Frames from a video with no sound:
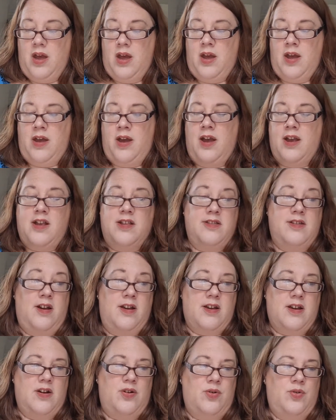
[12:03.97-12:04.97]
I can
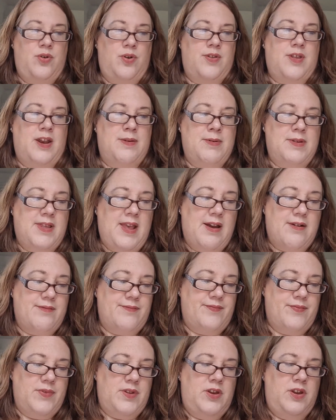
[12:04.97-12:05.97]
die cut all those elements out,
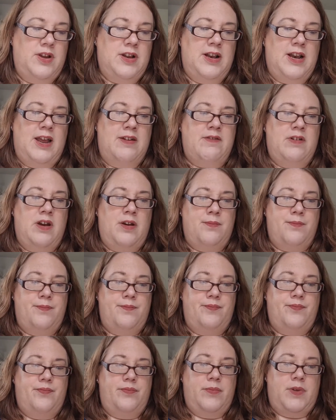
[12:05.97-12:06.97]
and you can layer it up,
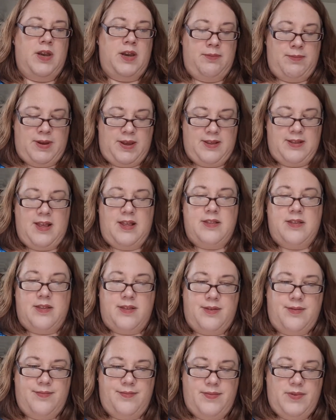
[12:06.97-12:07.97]
and it makes
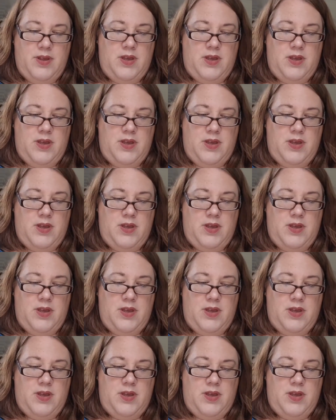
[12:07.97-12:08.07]
sense.